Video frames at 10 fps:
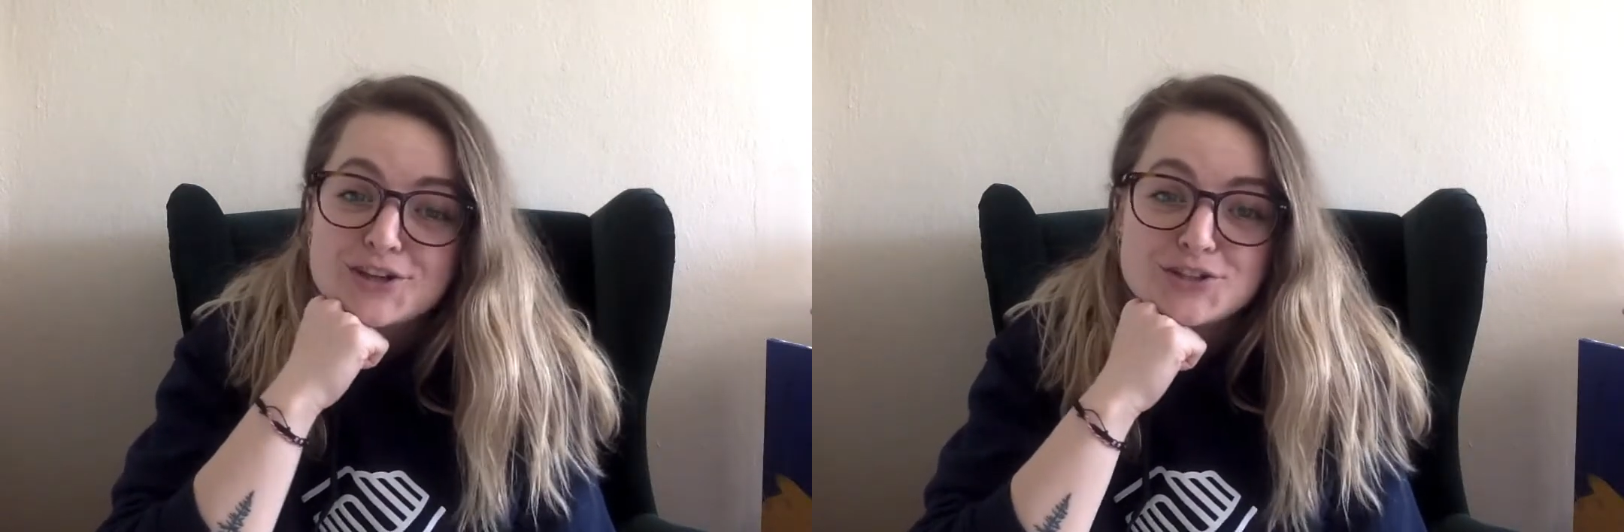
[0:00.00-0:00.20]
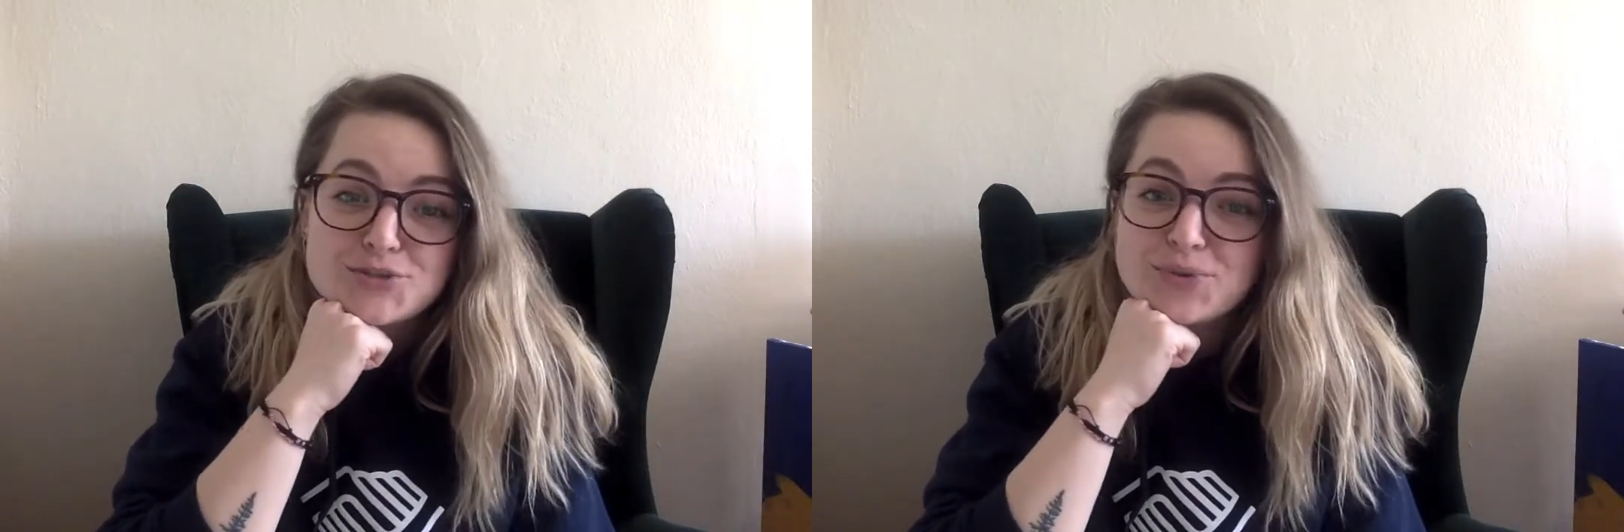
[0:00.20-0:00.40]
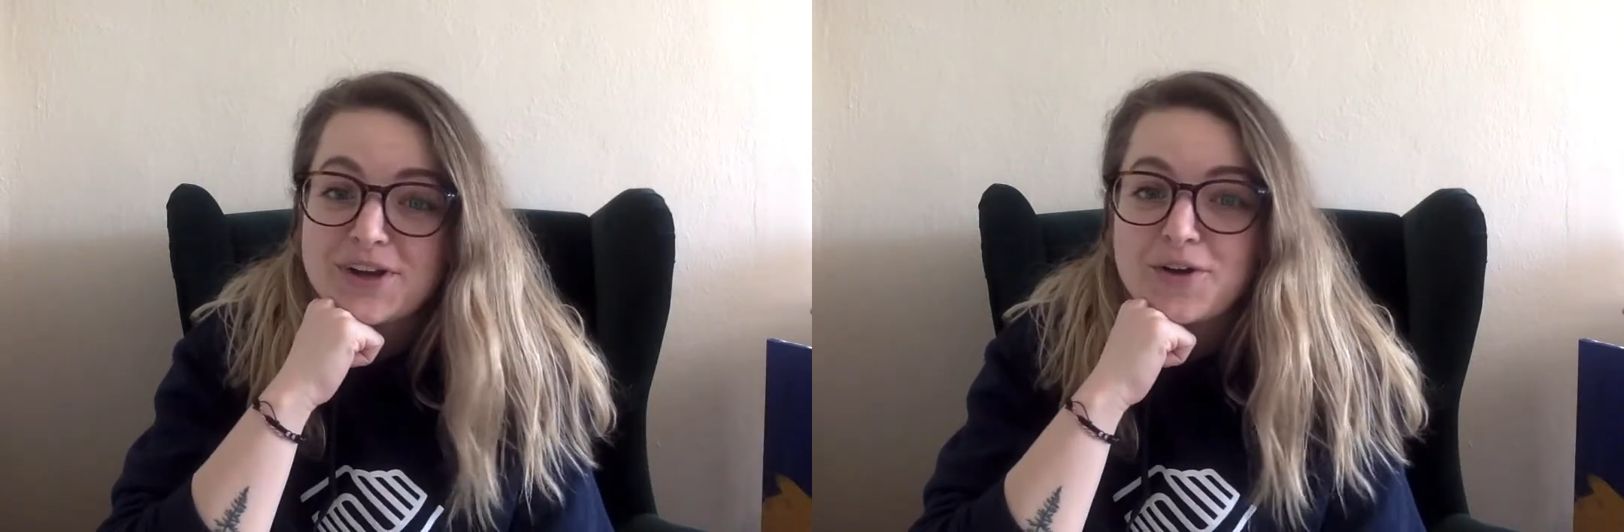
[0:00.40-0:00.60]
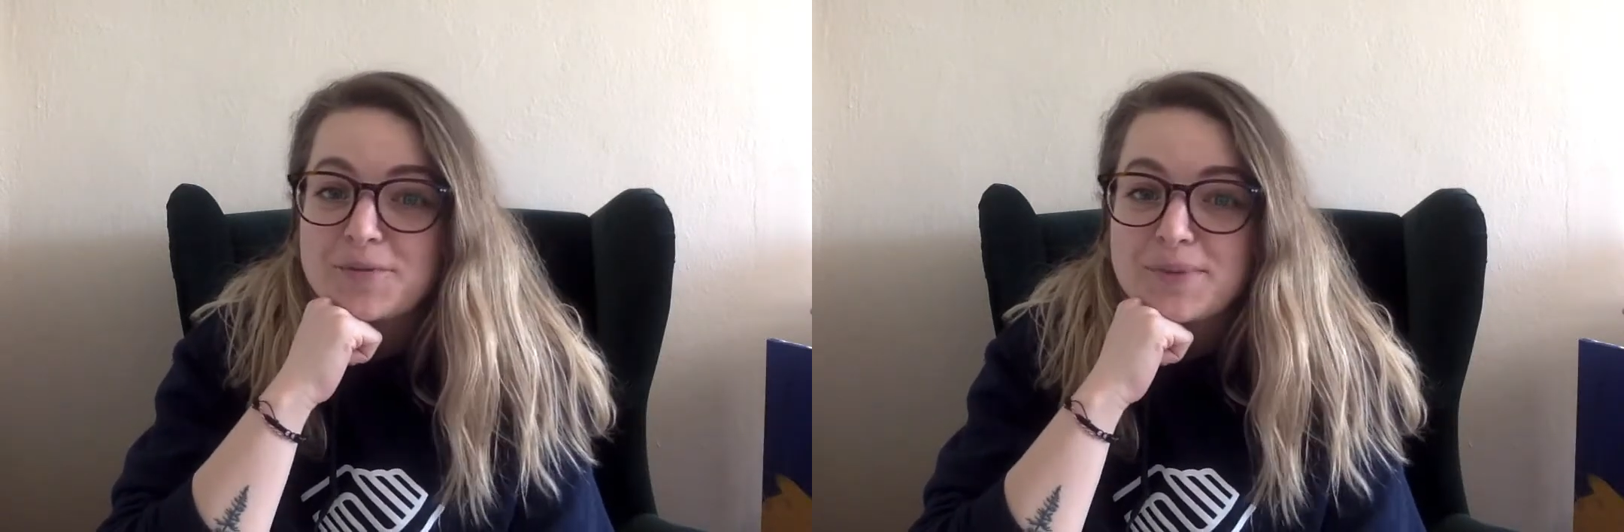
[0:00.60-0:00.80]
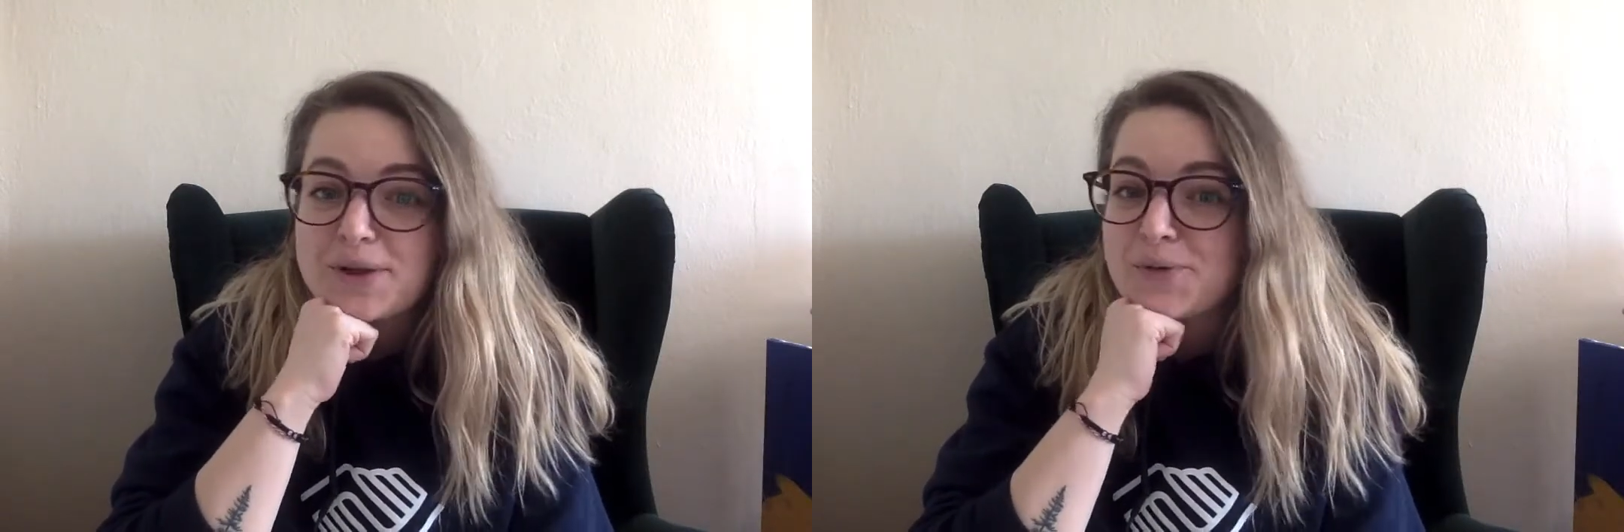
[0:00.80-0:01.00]
doing all
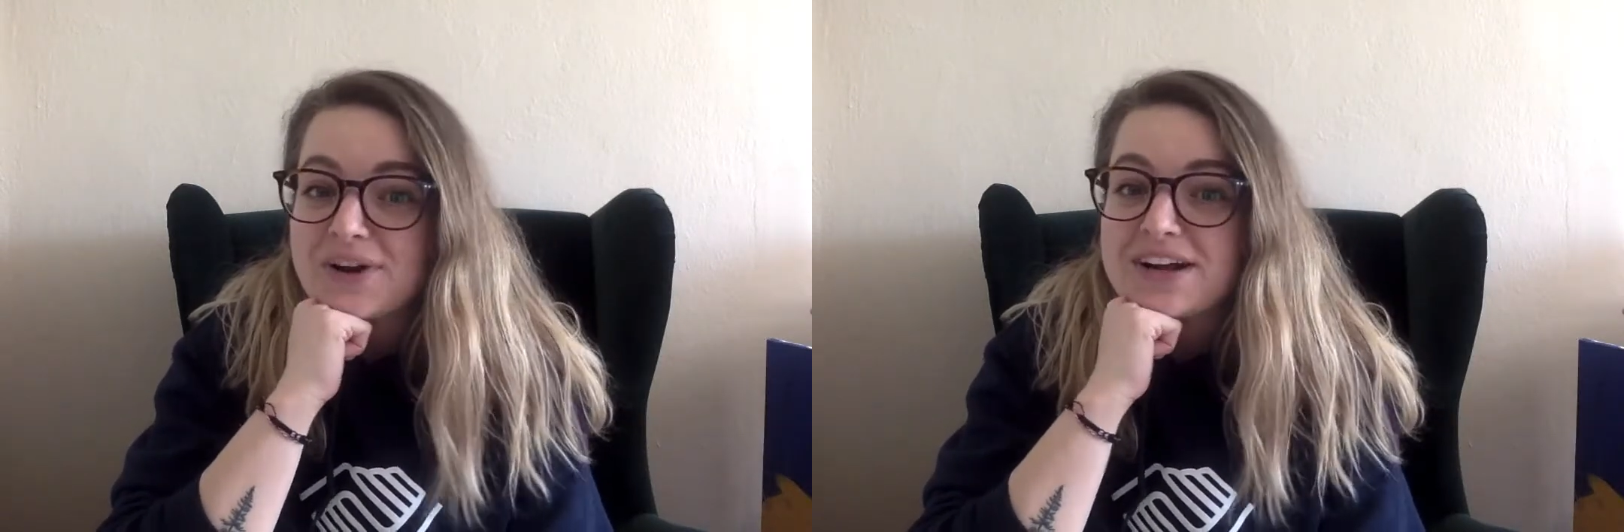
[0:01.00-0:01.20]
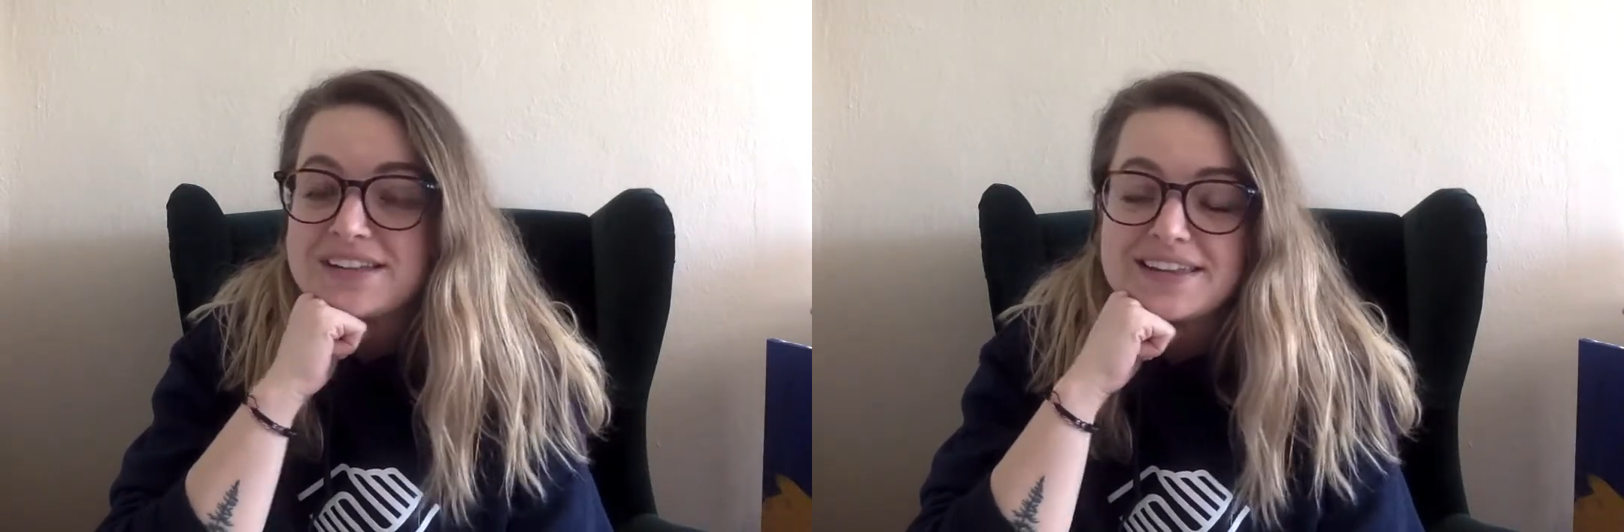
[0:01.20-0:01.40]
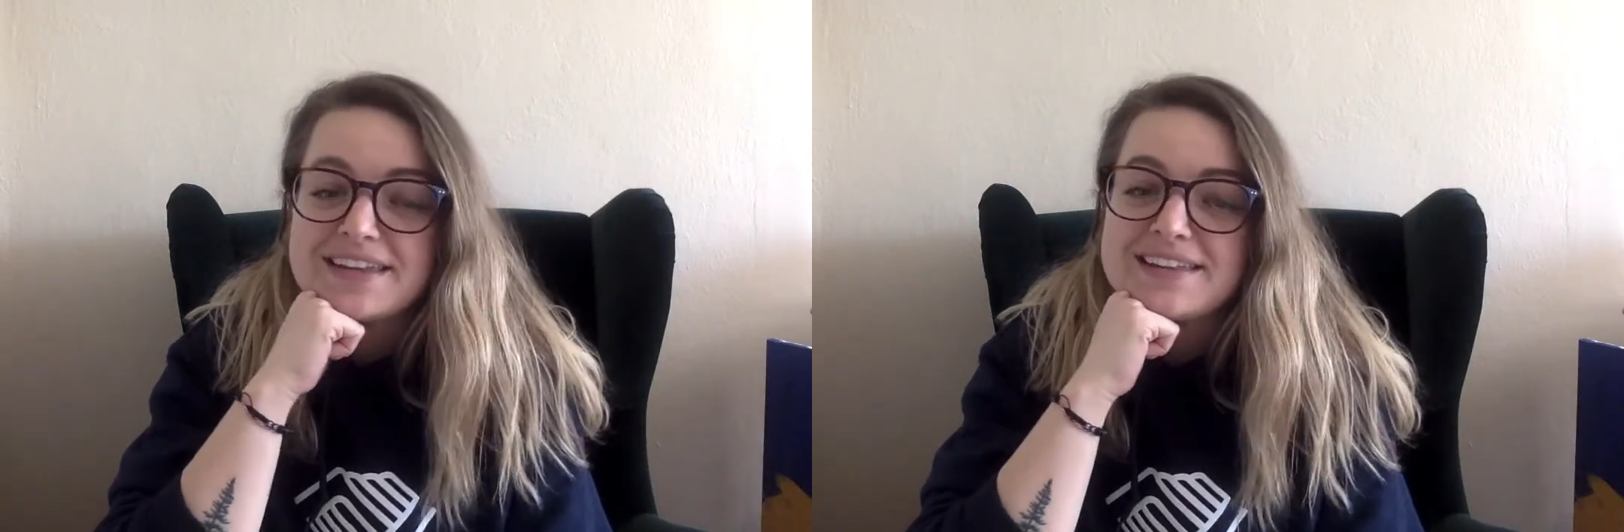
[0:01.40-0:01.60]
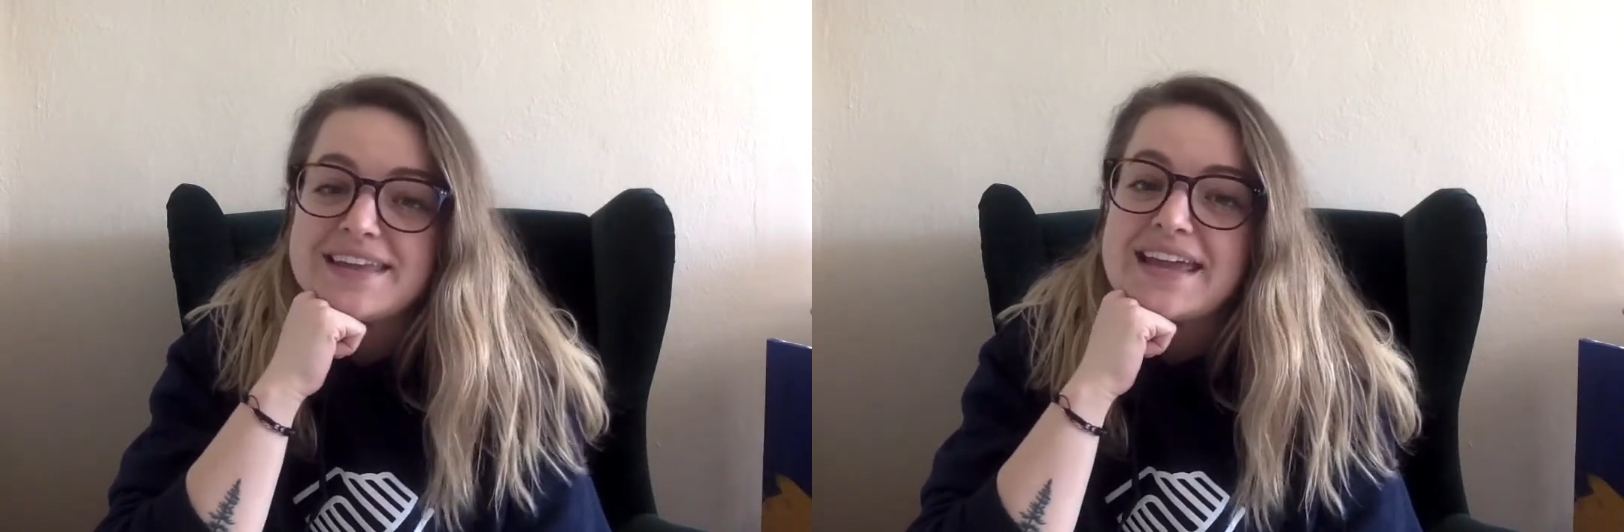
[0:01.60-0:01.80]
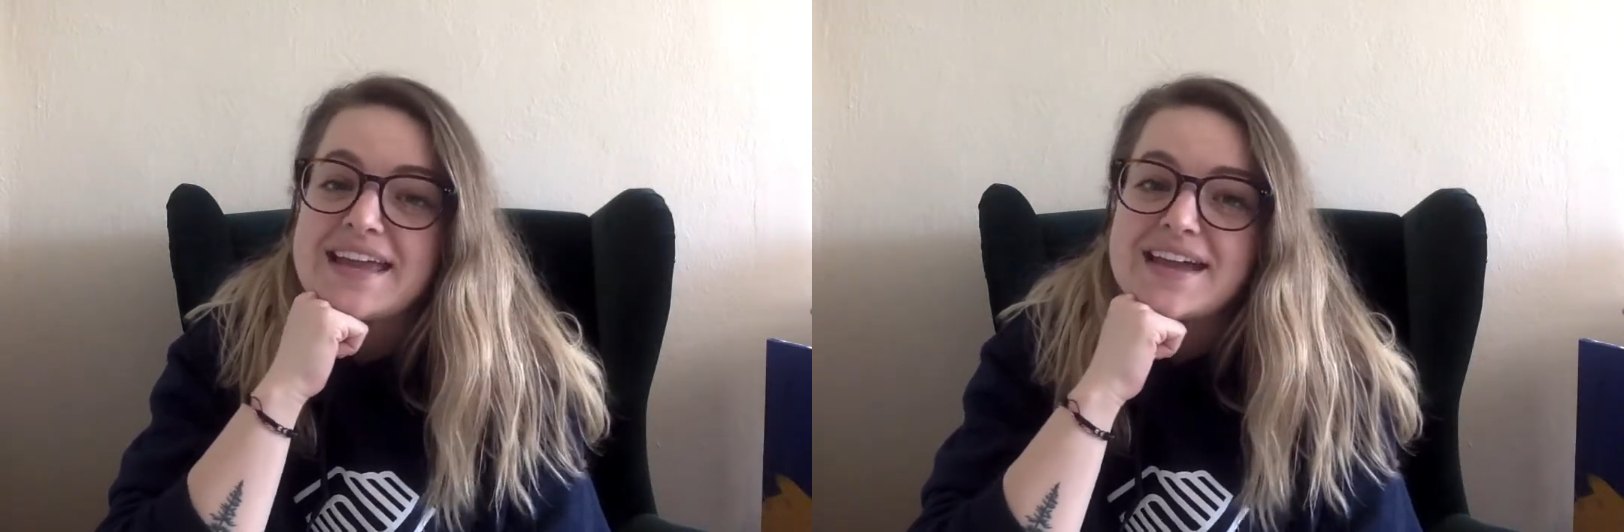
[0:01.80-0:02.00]
my work
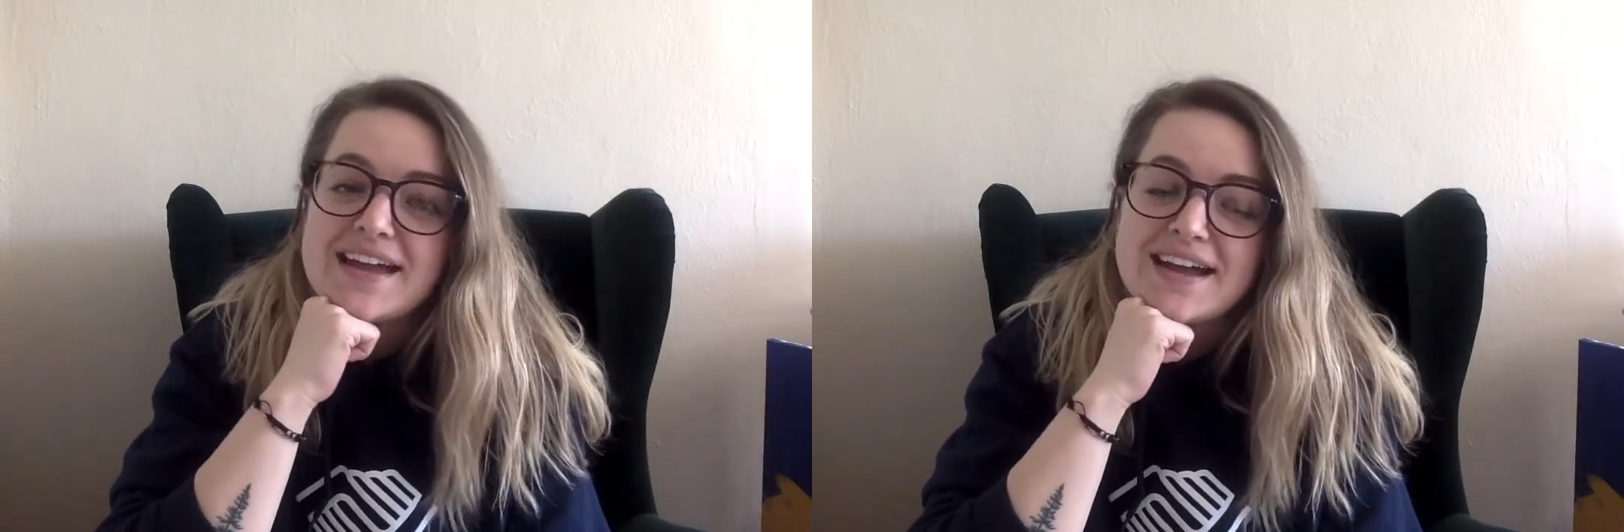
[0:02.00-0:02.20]
lately.